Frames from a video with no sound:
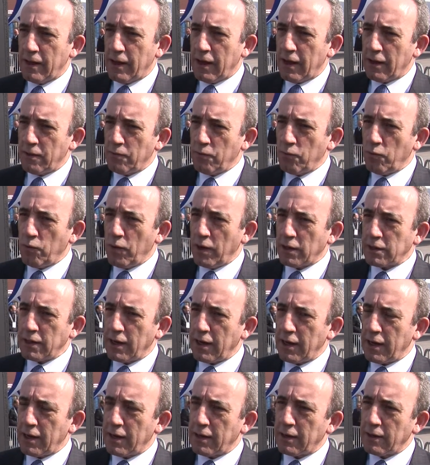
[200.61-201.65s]
and what
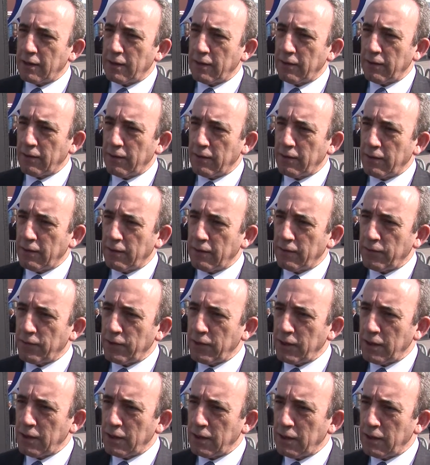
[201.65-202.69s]
are
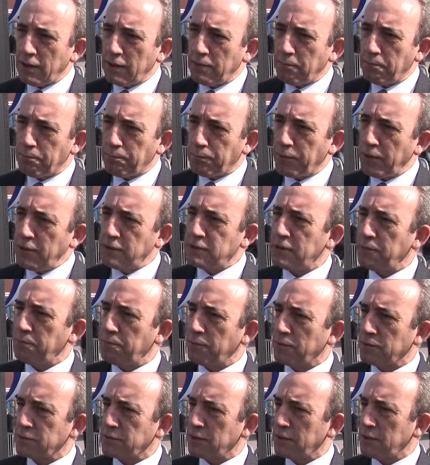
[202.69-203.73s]
the
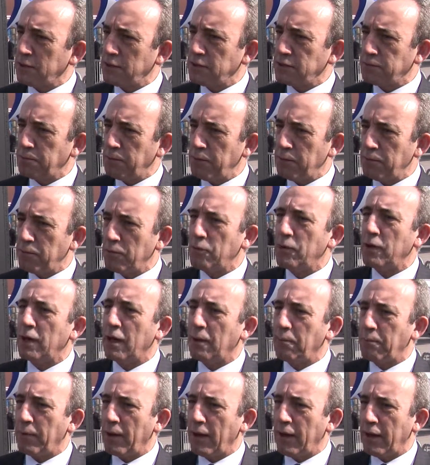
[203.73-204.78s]
principles that these people will
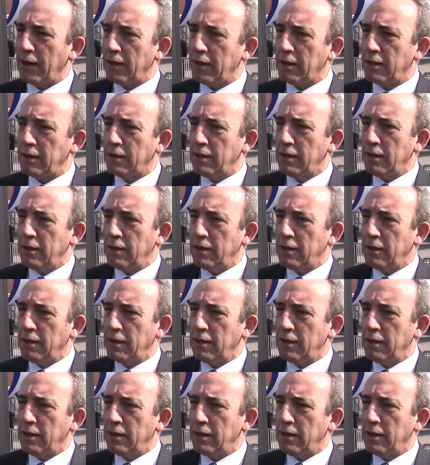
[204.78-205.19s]
apply